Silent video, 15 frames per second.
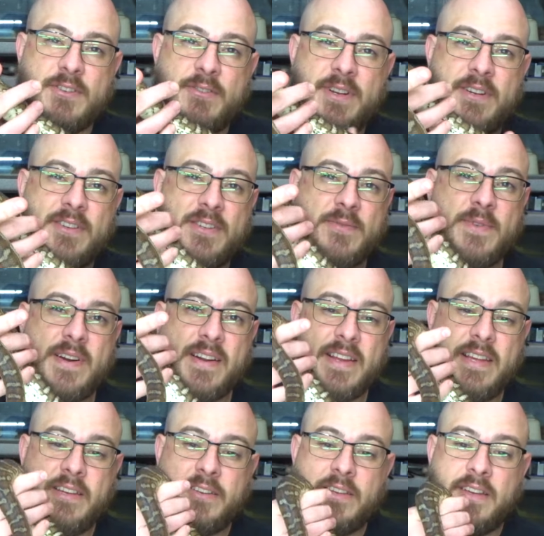critters that want to
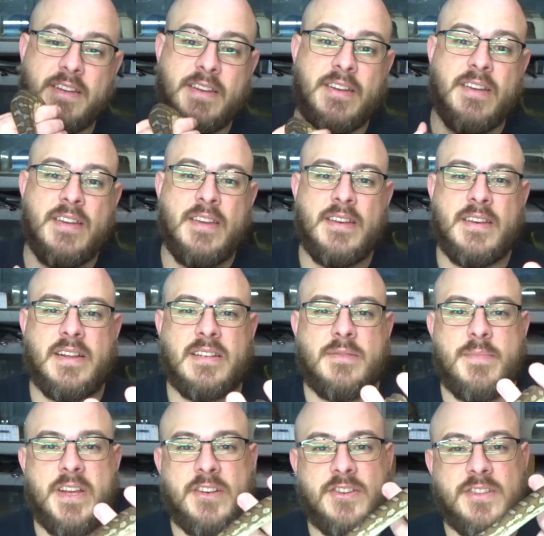kill you, not
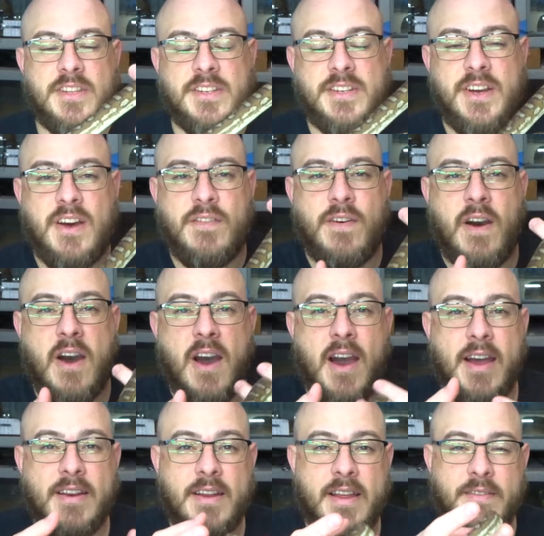to mention the tough,
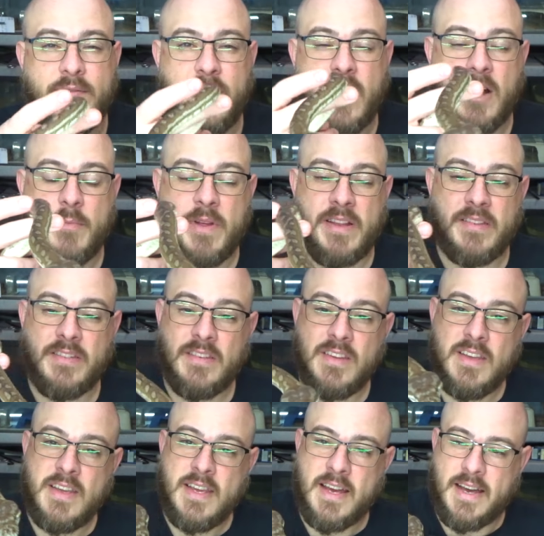hot environments.
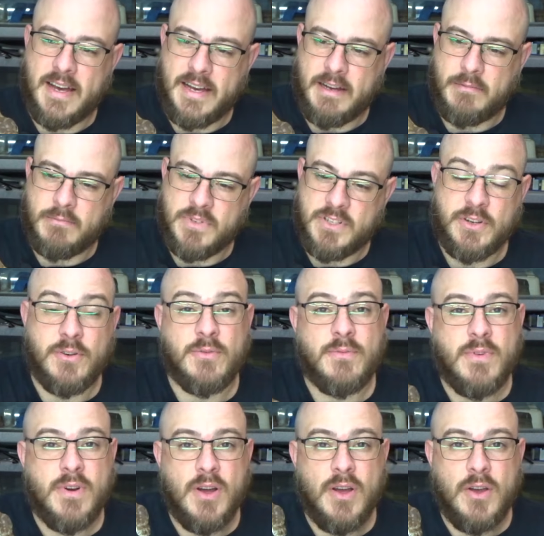Um, so,
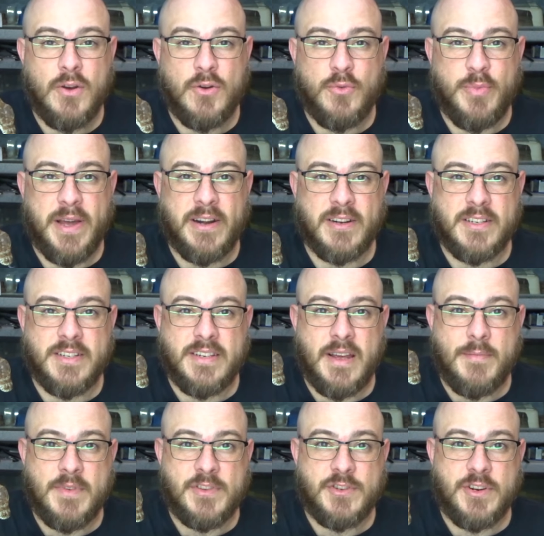who better to
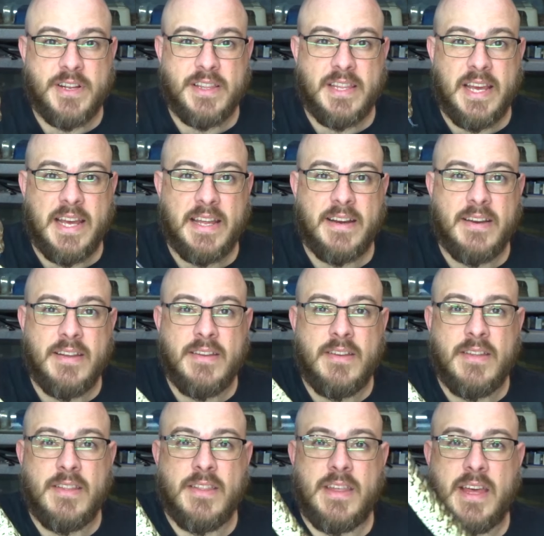demonstrate that
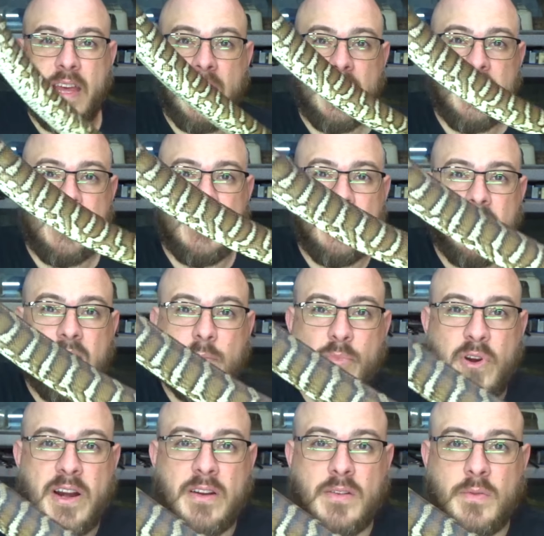than a
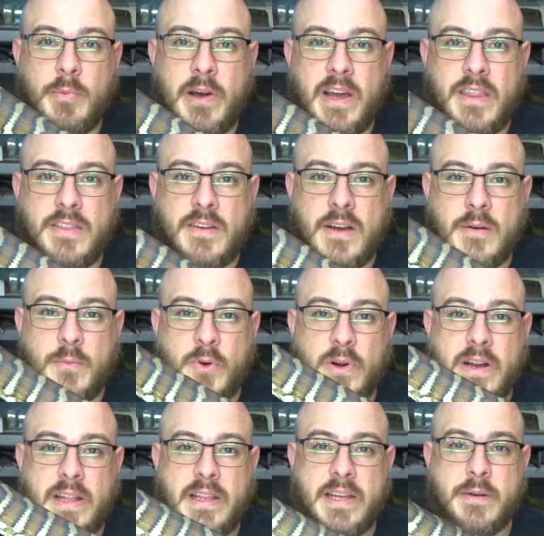Bredl's python,
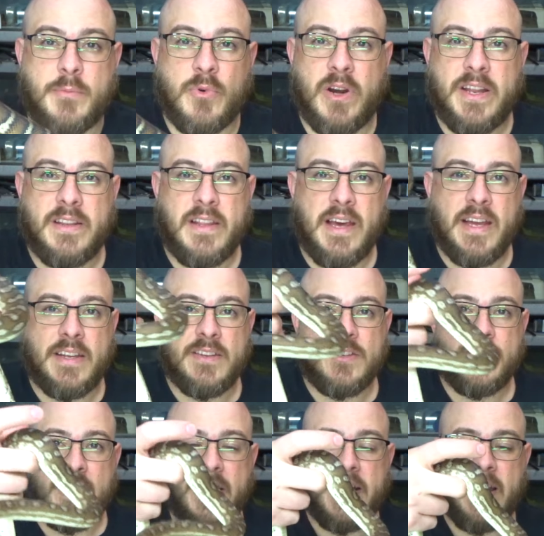Morelia bredli,
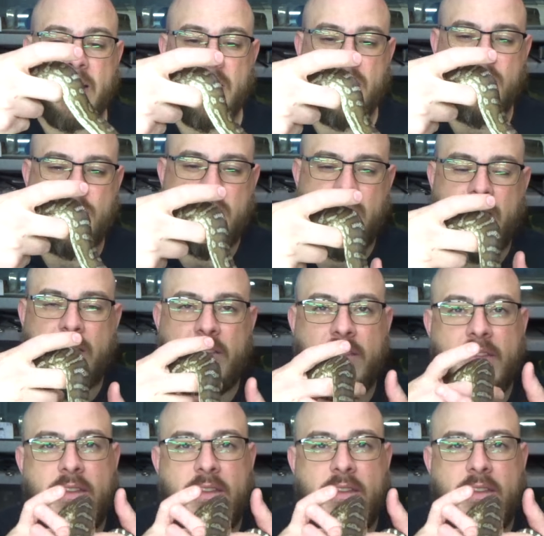straight out of uh,